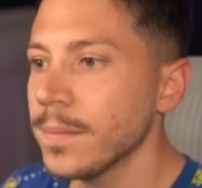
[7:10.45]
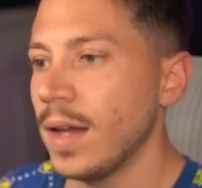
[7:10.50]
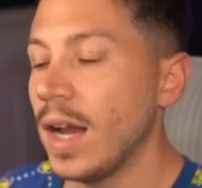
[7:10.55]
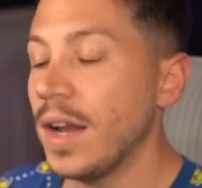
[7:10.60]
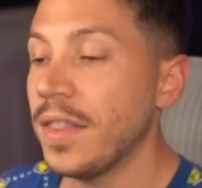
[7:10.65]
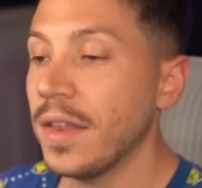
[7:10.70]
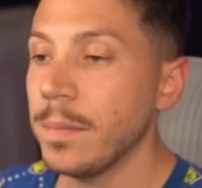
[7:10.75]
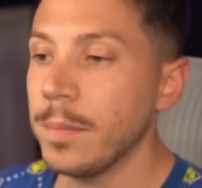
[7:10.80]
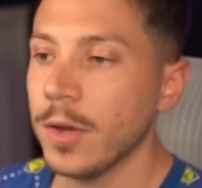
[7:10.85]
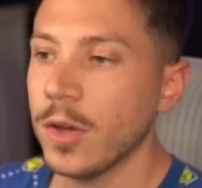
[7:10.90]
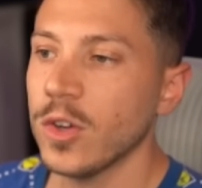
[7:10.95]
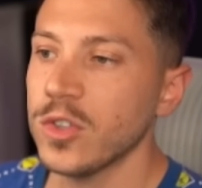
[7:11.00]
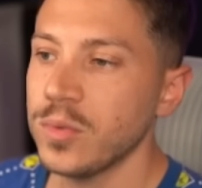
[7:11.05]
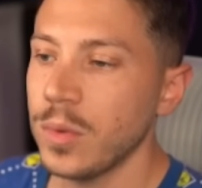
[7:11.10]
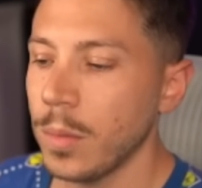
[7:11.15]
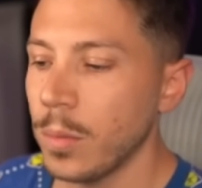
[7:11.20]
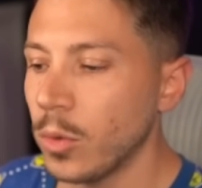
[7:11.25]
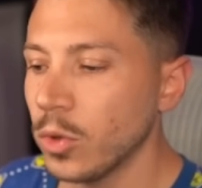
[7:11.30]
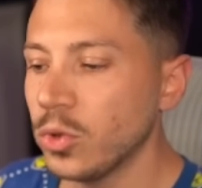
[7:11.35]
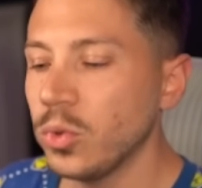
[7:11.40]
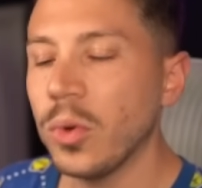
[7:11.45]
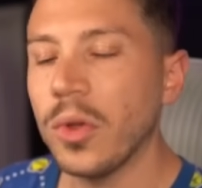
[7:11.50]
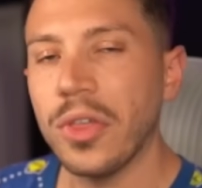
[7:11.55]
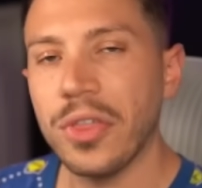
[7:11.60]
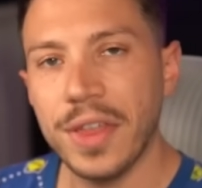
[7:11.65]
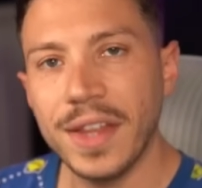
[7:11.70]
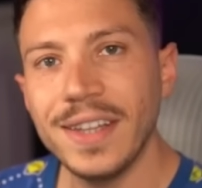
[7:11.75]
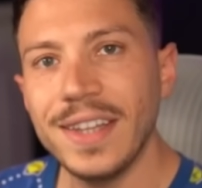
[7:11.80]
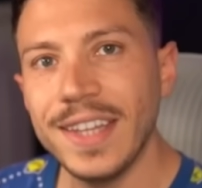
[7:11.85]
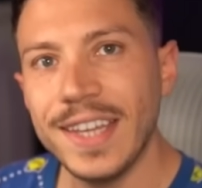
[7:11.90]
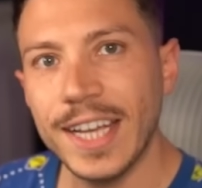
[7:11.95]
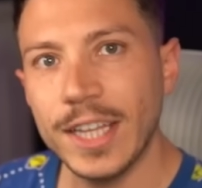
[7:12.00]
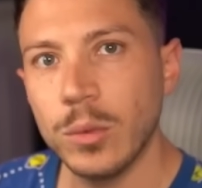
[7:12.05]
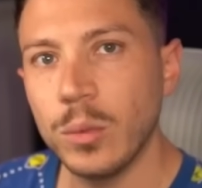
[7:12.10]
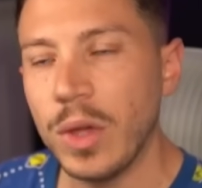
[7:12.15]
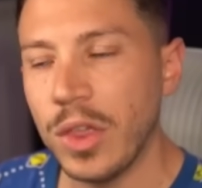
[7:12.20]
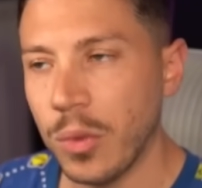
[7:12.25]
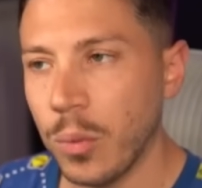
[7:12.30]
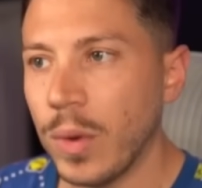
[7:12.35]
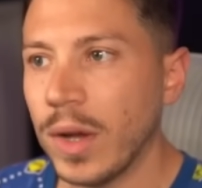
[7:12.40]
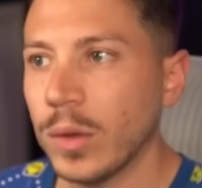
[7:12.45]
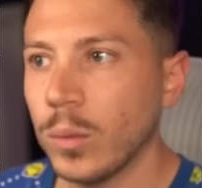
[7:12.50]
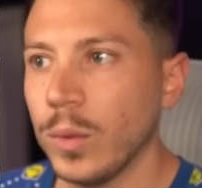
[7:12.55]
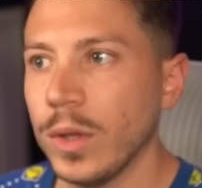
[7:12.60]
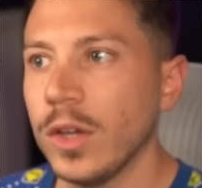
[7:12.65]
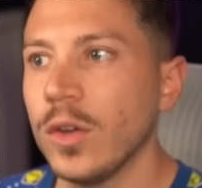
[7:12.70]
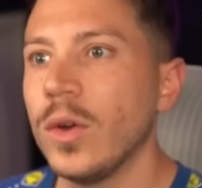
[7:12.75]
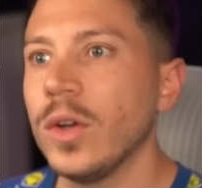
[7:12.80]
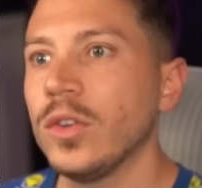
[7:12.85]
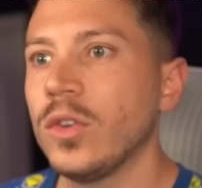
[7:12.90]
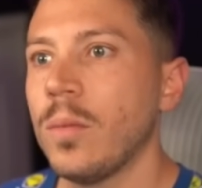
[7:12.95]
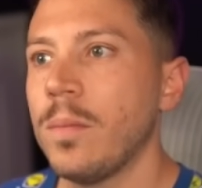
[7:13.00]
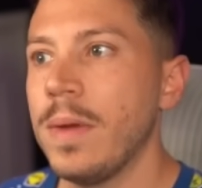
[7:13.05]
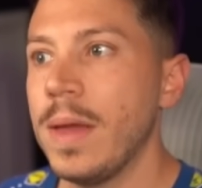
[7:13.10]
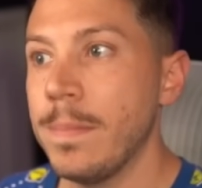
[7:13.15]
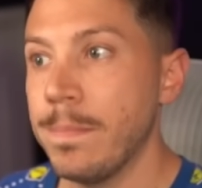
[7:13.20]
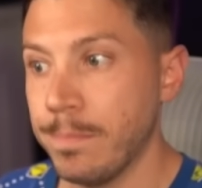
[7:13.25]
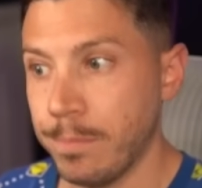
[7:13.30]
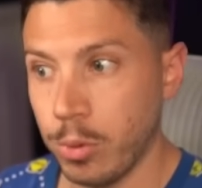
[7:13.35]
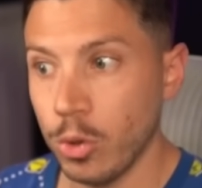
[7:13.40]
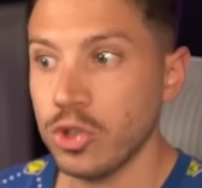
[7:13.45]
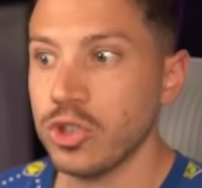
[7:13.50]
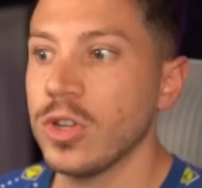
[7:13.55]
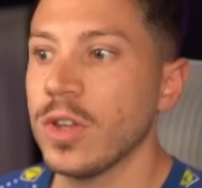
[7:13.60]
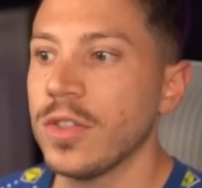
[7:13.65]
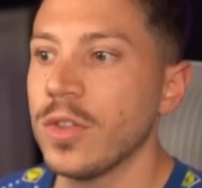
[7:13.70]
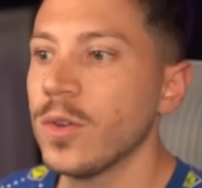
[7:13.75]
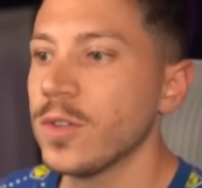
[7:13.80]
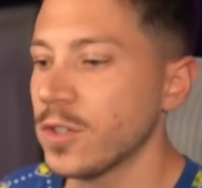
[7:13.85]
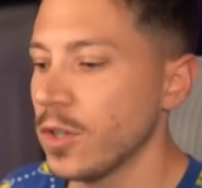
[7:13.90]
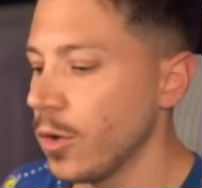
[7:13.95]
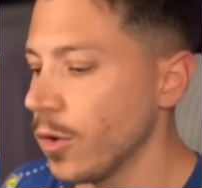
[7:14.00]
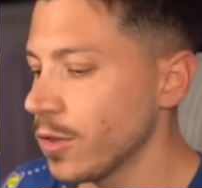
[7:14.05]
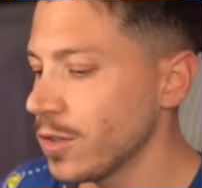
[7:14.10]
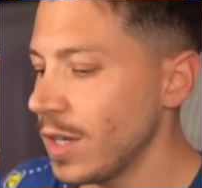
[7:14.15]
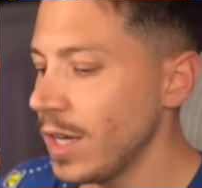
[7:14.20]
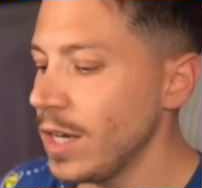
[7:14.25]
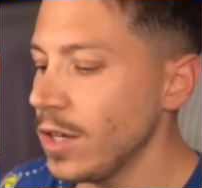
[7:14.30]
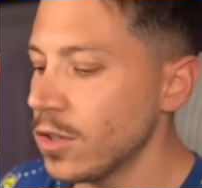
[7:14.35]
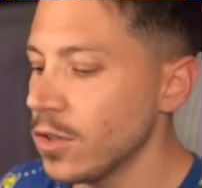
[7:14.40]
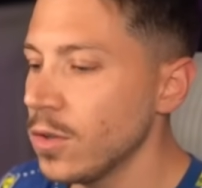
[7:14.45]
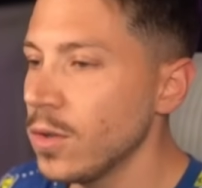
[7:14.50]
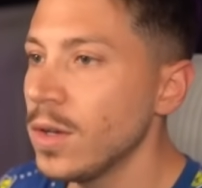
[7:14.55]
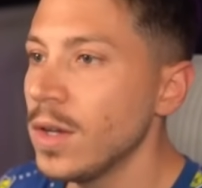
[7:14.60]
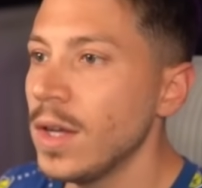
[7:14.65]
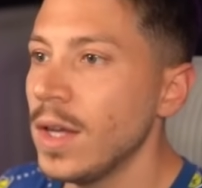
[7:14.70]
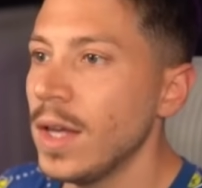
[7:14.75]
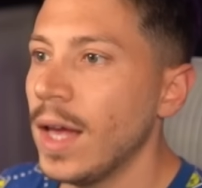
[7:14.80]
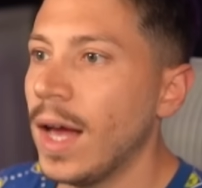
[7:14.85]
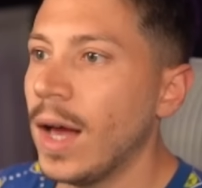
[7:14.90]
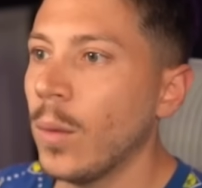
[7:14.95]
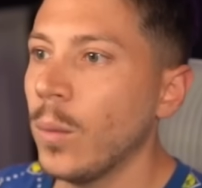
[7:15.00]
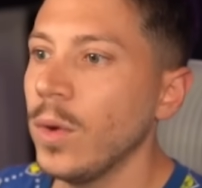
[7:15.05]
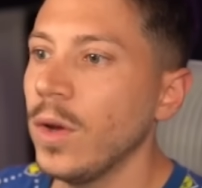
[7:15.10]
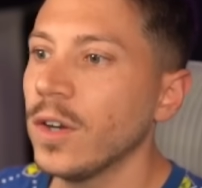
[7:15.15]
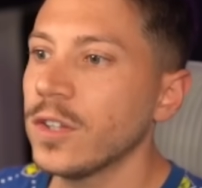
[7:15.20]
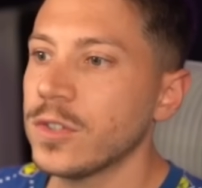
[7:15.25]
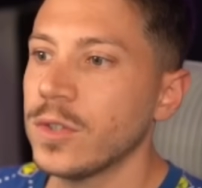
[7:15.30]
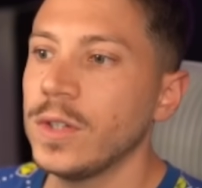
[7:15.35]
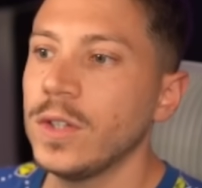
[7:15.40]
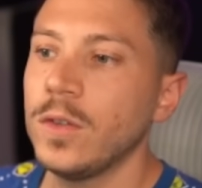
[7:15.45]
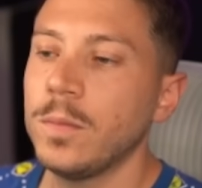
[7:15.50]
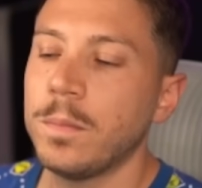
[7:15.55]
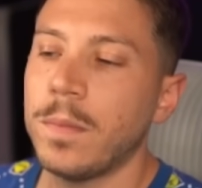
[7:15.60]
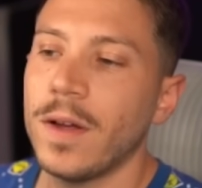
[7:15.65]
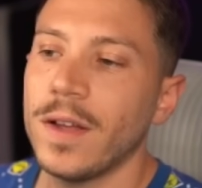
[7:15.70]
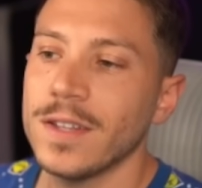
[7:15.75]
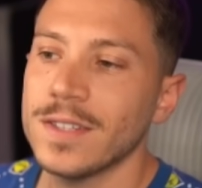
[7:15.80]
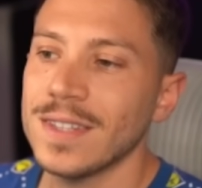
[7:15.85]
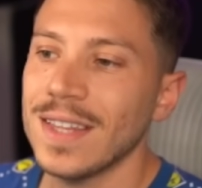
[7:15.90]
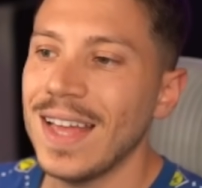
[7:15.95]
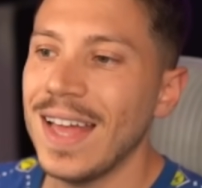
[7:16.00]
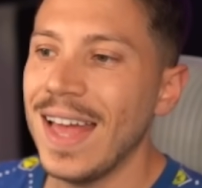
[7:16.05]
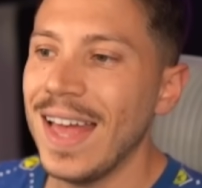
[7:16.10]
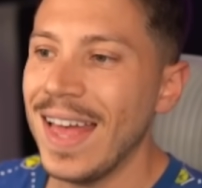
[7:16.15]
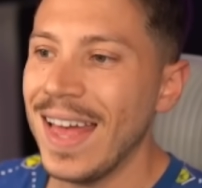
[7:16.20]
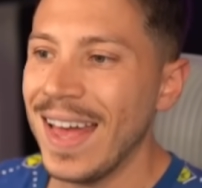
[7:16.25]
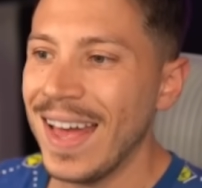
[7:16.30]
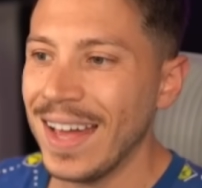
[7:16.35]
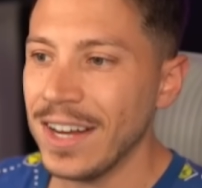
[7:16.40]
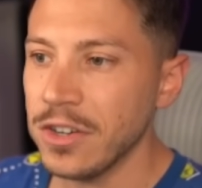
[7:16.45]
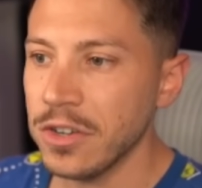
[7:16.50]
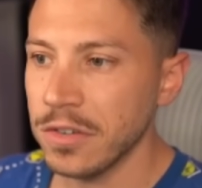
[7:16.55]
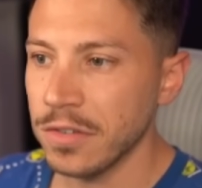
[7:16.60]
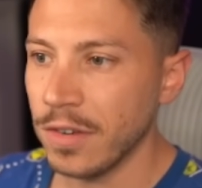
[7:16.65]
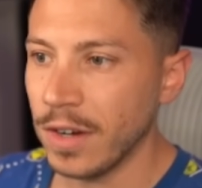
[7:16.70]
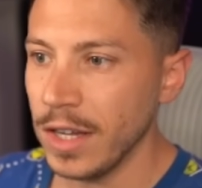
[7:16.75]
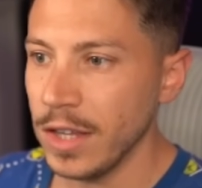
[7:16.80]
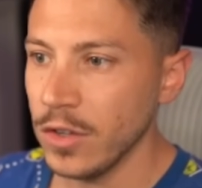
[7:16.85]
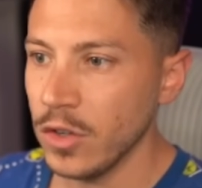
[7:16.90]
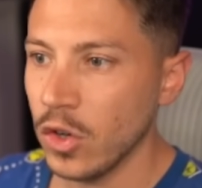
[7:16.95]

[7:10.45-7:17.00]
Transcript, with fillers: And then because we want to authenticate with what we're going to be pushing those logs into, we also need to pass a header value.